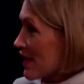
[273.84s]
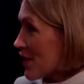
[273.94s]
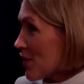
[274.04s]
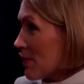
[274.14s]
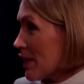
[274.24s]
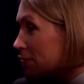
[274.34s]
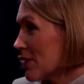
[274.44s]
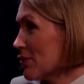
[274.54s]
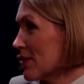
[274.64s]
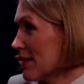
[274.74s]
as two people
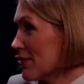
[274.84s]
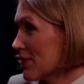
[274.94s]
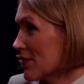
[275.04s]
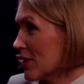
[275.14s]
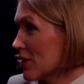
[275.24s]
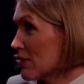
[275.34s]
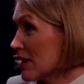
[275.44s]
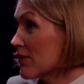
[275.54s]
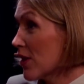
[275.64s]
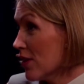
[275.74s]
who have,
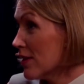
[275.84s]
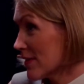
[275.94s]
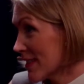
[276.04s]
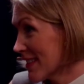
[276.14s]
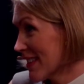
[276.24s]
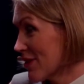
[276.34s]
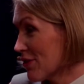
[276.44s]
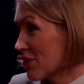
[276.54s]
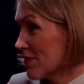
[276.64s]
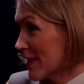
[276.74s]
evolved in your
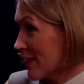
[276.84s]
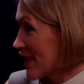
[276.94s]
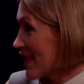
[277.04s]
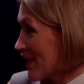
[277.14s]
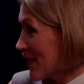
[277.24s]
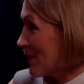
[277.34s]
careers,